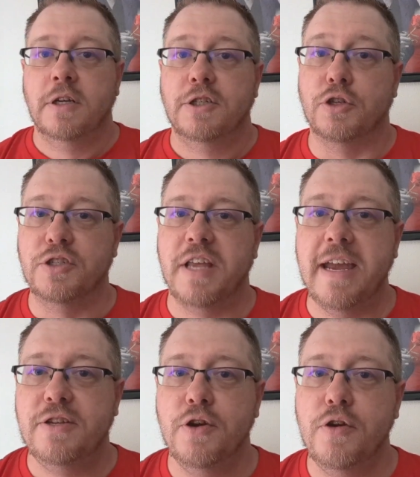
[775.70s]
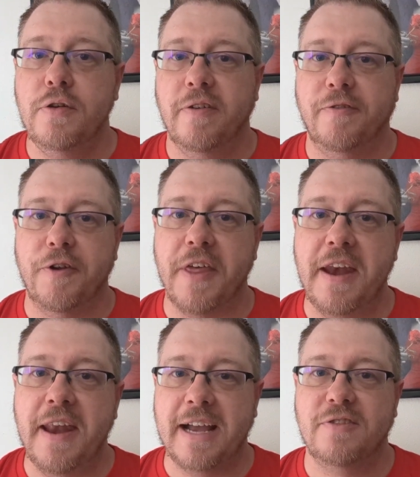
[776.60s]
So stay tuned for the
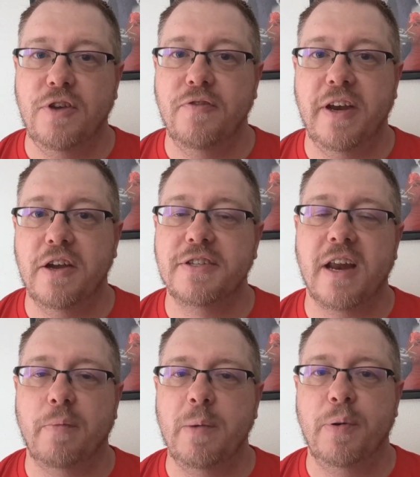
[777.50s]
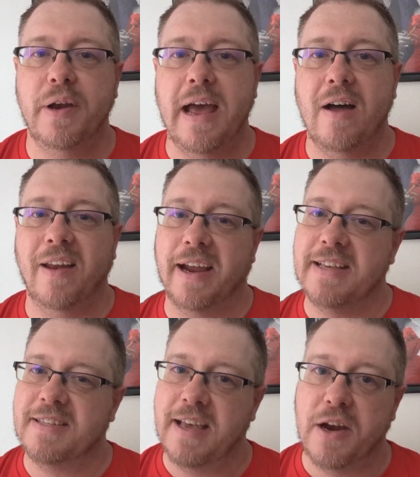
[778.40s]
next few videos that I'll be putting out. Like I
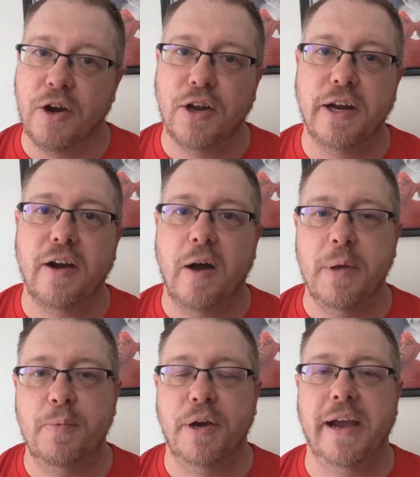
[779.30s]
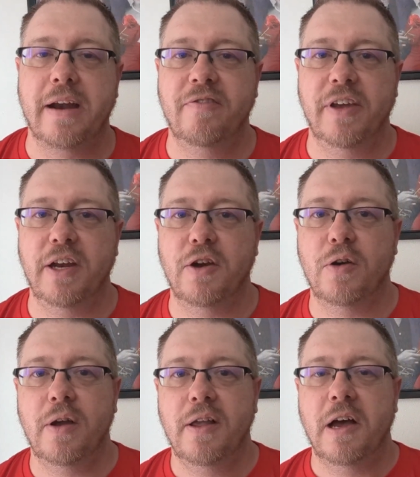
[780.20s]
said earlier, I'll be putting out a video
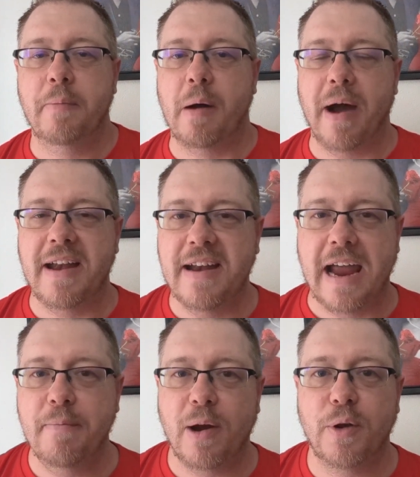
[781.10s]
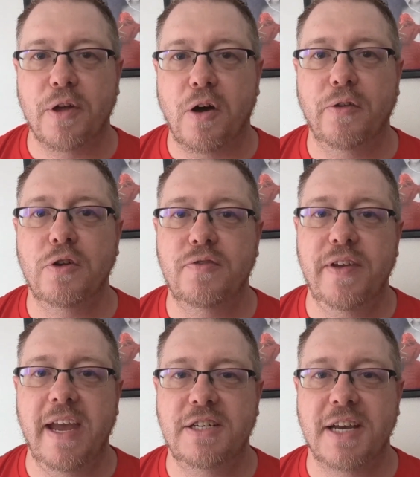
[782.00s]
about my nightmare with all those
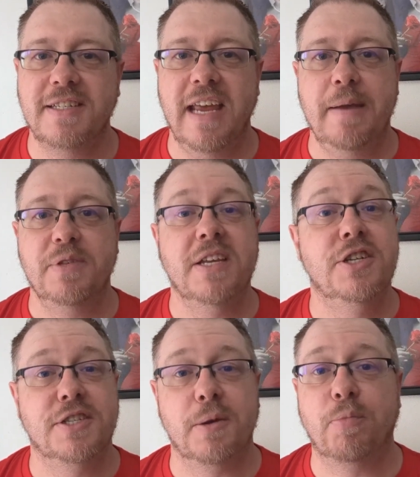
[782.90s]
VHS tapes and just the